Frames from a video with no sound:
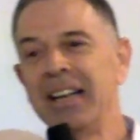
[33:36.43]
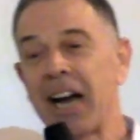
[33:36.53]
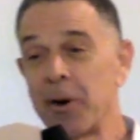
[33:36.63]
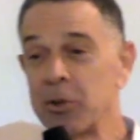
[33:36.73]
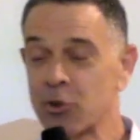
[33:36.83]

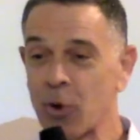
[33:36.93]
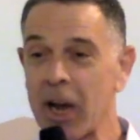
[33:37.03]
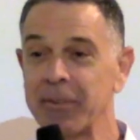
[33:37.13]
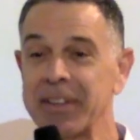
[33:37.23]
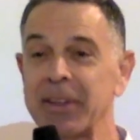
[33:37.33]
I was
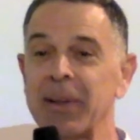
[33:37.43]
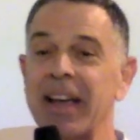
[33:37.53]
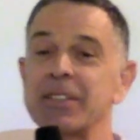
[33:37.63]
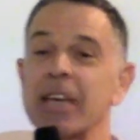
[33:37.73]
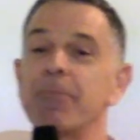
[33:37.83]
traveling the
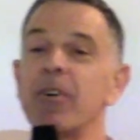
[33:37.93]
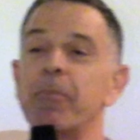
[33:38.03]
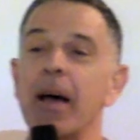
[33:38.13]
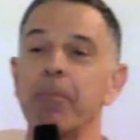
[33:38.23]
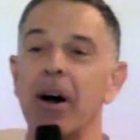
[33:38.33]
landscape of
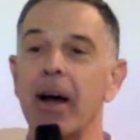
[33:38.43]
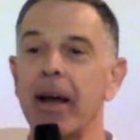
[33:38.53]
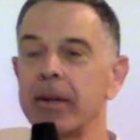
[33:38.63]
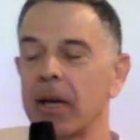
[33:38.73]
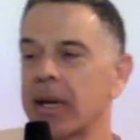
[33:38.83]
my
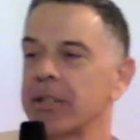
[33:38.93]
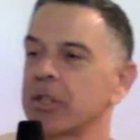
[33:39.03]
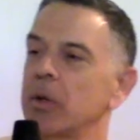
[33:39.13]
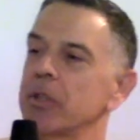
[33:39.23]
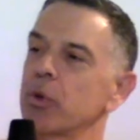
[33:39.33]
mind, and I
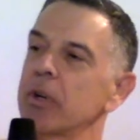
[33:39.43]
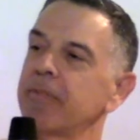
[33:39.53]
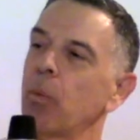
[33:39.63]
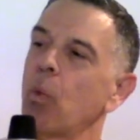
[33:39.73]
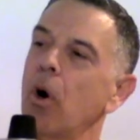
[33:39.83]
saw a sort of
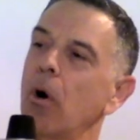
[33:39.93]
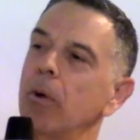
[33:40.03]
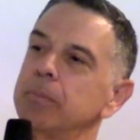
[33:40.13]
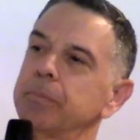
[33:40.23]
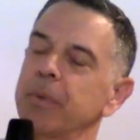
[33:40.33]
a wall.
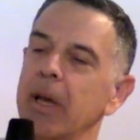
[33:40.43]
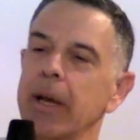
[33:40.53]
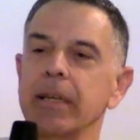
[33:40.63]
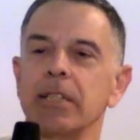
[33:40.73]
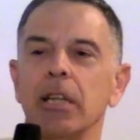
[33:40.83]
And I
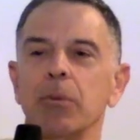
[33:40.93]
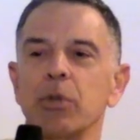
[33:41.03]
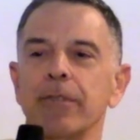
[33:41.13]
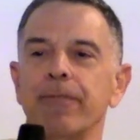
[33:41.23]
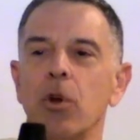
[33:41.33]
could tell it
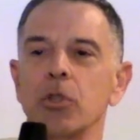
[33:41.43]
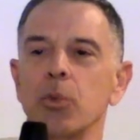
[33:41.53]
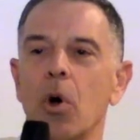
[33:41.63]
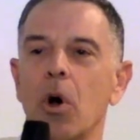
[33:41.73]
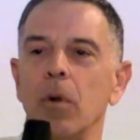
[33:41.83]
was a false
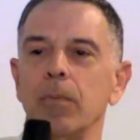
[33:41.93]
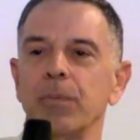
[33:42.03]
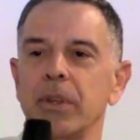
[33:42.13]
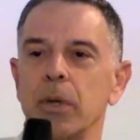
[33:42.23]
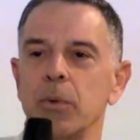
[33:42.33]
wall,
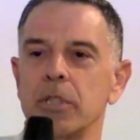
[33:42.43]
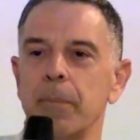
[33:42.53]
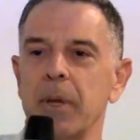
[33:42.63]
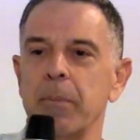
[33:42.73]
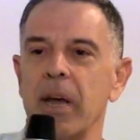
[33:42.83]
that there was
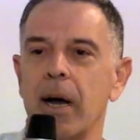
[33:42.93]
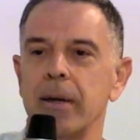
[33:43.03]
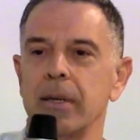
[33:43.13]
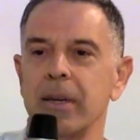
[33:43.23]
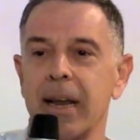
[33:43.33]
something behind
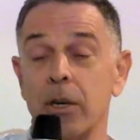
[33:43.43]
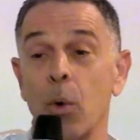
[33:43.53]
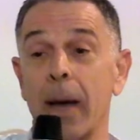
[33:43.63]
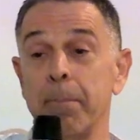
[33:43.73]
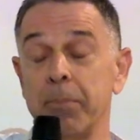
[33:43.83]
it, and I
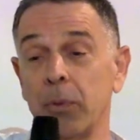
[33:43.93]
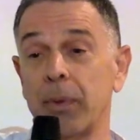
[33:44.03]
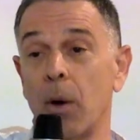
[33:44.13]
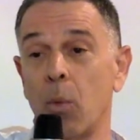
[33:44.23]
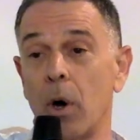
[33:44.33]
knew I built
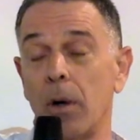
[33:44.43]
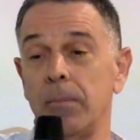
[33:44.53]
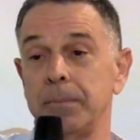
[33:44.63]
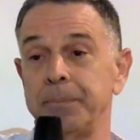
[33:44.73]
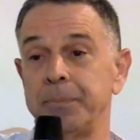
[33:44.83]
that wall.
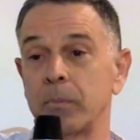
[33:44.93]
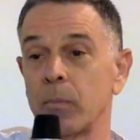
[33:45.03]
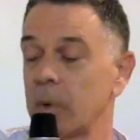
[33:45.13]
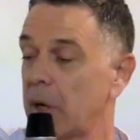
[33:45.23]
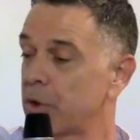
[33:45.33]

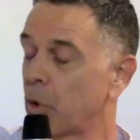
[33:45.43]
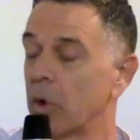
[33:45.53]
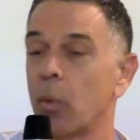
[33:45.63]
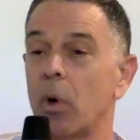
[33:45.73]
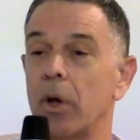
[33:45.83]
I tore
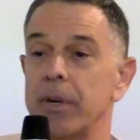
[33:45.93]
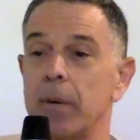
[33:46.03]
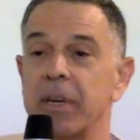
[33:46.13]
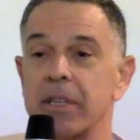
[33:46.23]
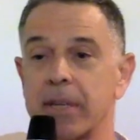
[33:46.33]
the wall down
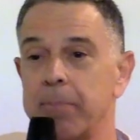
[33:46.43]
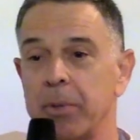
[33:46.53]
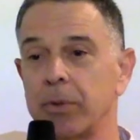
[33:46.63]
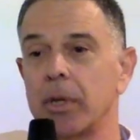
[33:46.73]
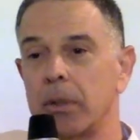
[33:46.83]
because I
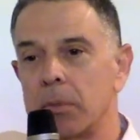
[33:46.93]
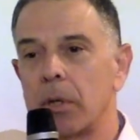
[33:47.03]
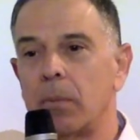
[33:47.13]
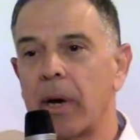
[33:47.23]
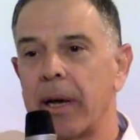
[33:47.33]
built it,
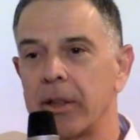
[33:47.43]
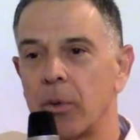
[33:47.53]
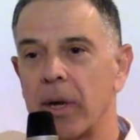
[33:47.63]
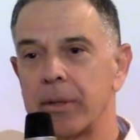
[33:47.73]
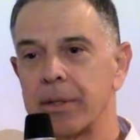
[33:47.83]
so I had the
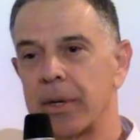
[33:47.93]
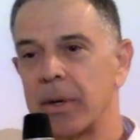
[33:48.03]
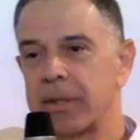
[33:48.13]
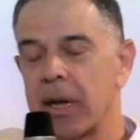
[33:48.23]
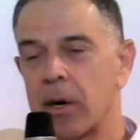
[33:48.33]
right to tear
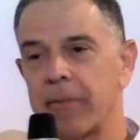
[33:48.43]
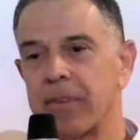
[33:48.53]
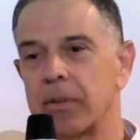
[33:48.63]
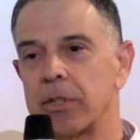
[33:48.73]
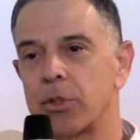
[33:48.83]
it down, and I
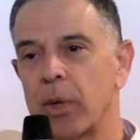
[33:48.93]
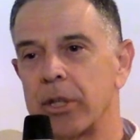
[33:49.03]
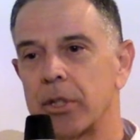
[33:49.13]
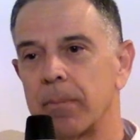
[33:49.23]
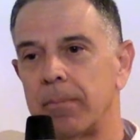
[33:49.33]
found a
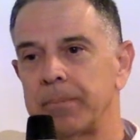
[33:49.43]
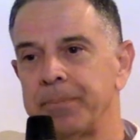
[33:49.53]
switch.